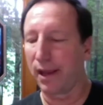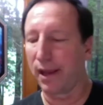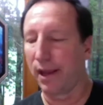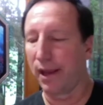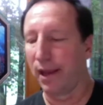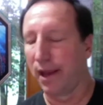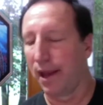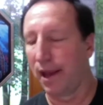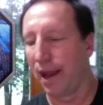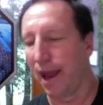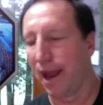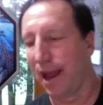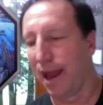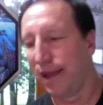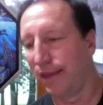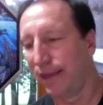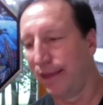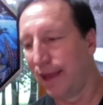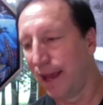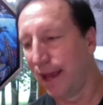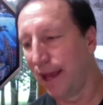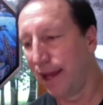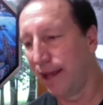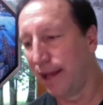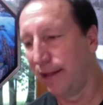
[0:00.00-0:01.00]
And
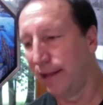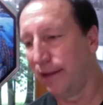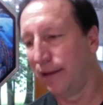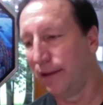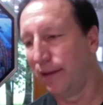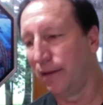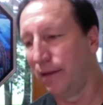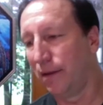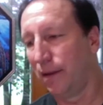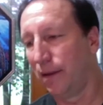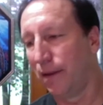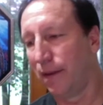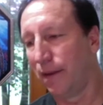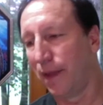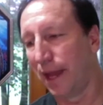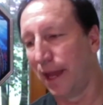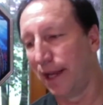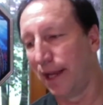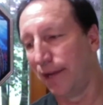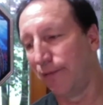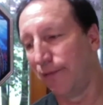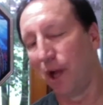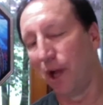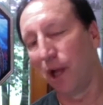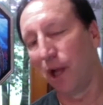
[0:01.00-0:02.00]
then they
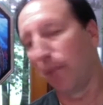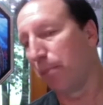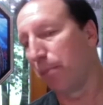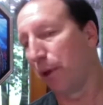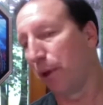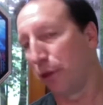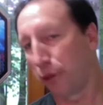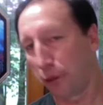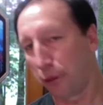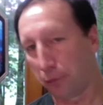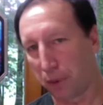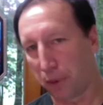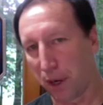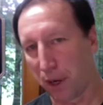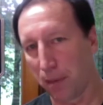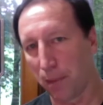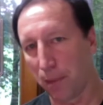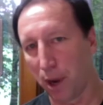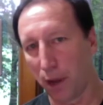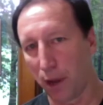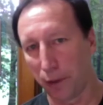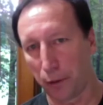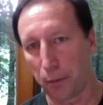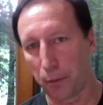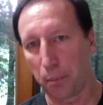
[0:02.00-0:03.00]
develop a
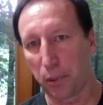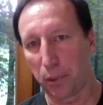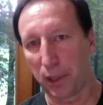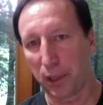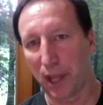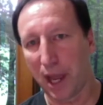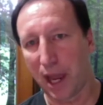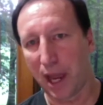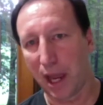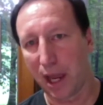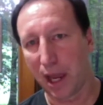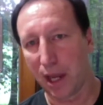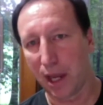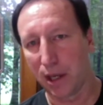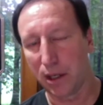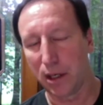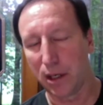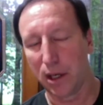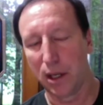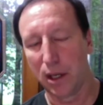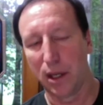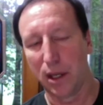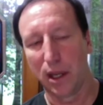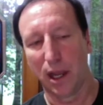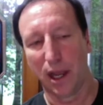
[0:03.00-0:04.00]
3-month plan,
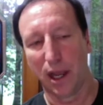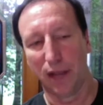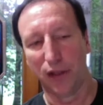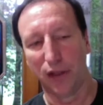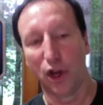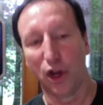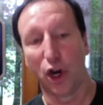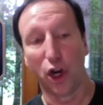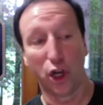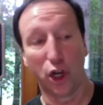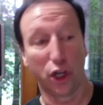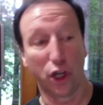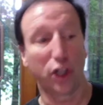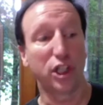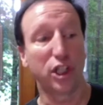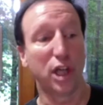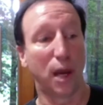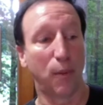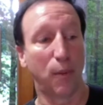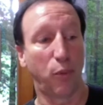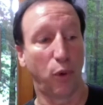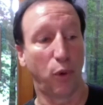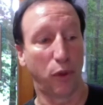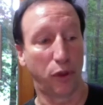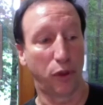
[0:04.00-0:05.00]
and they're hooked up
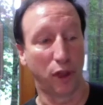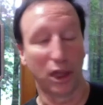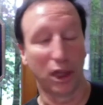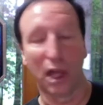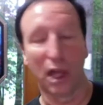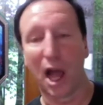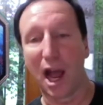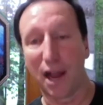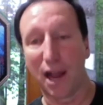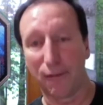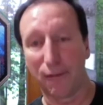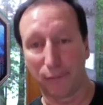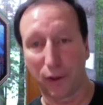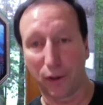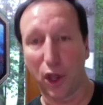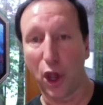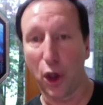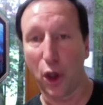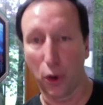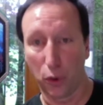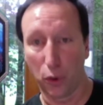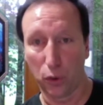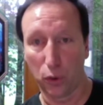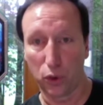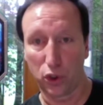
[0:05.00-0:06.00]
with a live
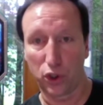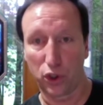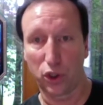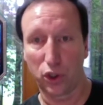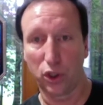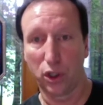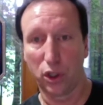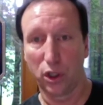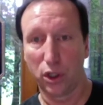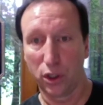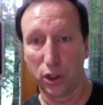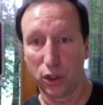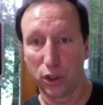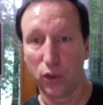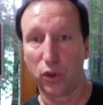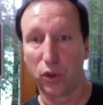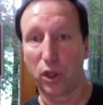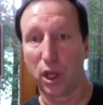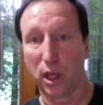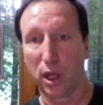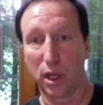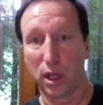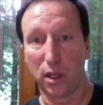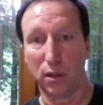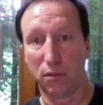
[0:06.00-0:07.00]
coach who
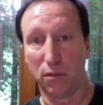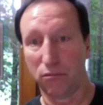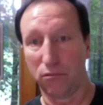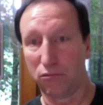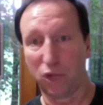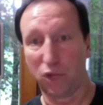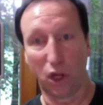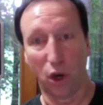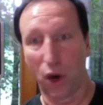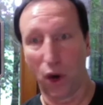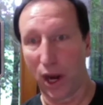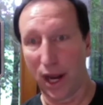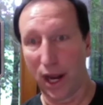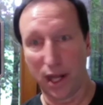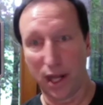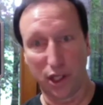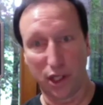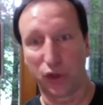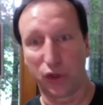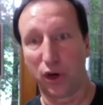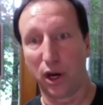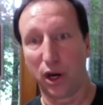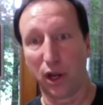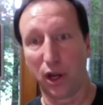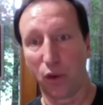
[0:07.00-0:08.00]
can, you know, answer
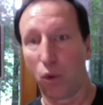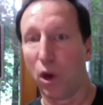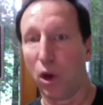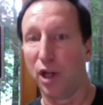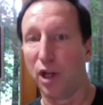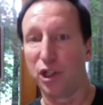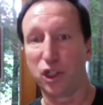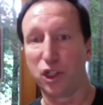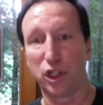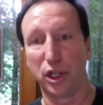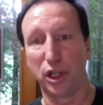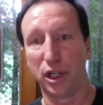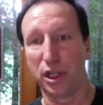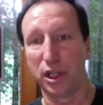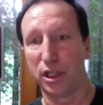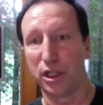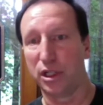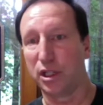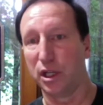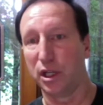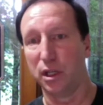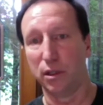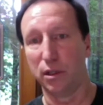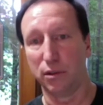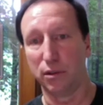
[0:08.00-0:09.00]
any questions
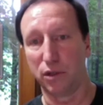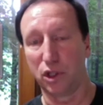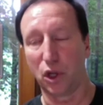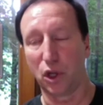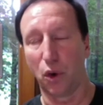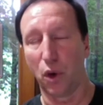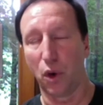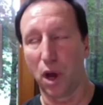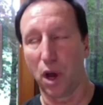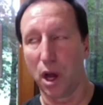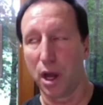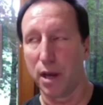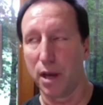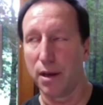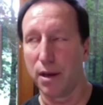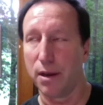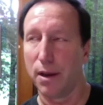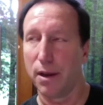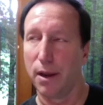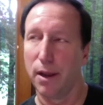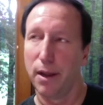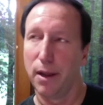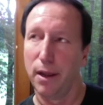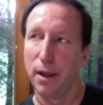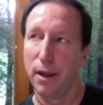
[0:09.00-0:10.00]
and so on,
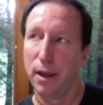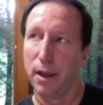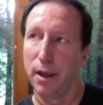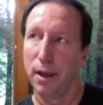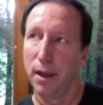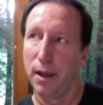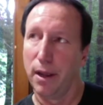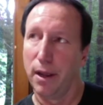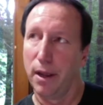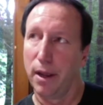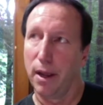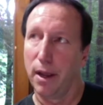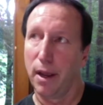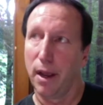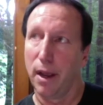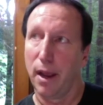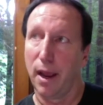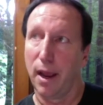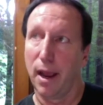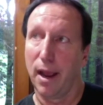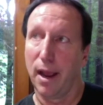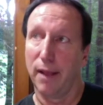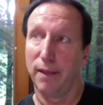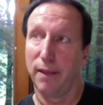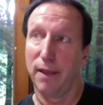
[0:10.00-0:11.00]

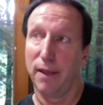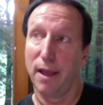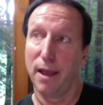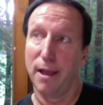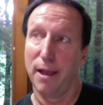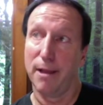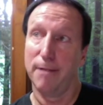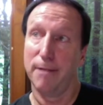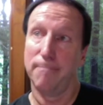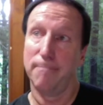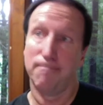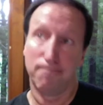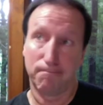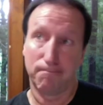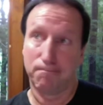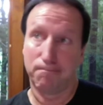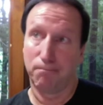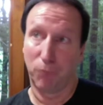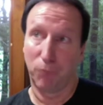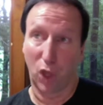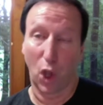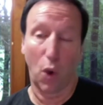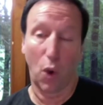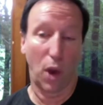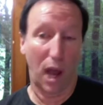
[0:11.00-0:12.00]
and then
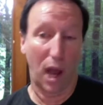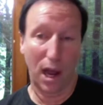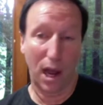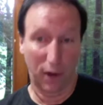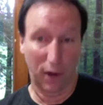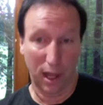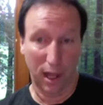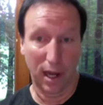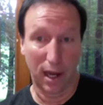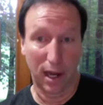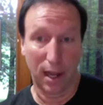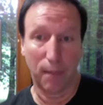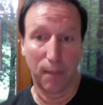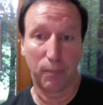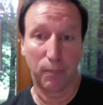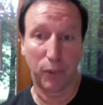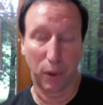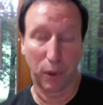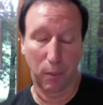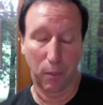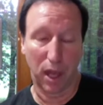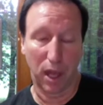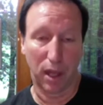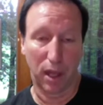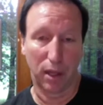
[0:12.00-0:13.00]
go out and
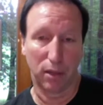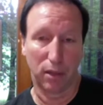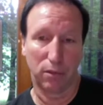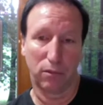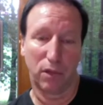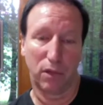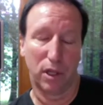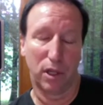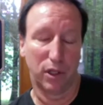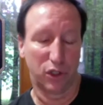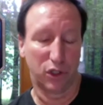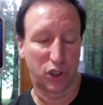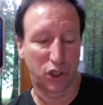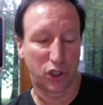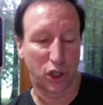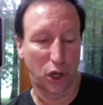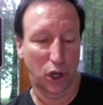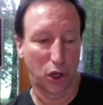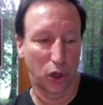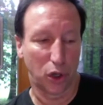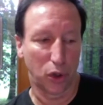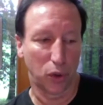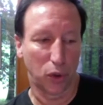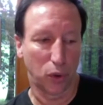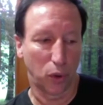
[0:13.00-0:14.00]
implement. And so,